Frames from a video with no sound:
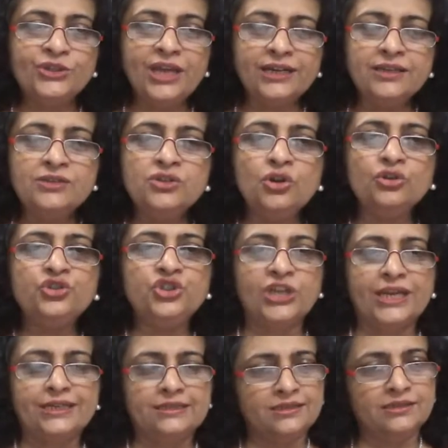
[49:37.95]
So that is your
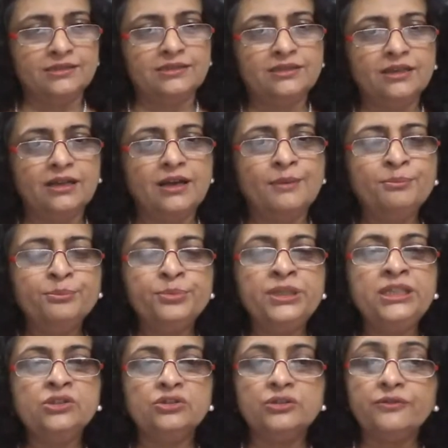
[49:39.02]
genesis. The
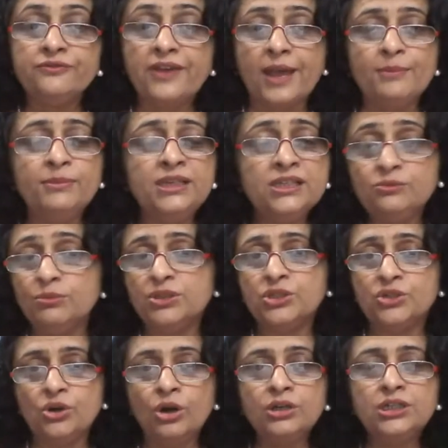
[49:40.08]
companies or the families
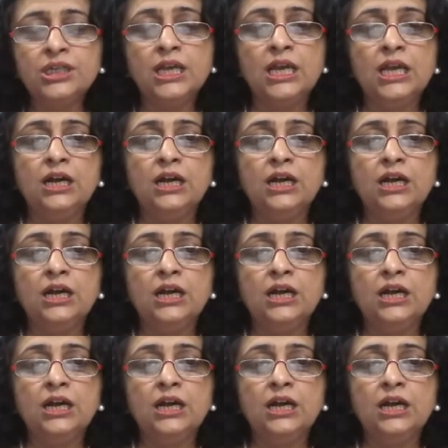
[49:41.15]
must not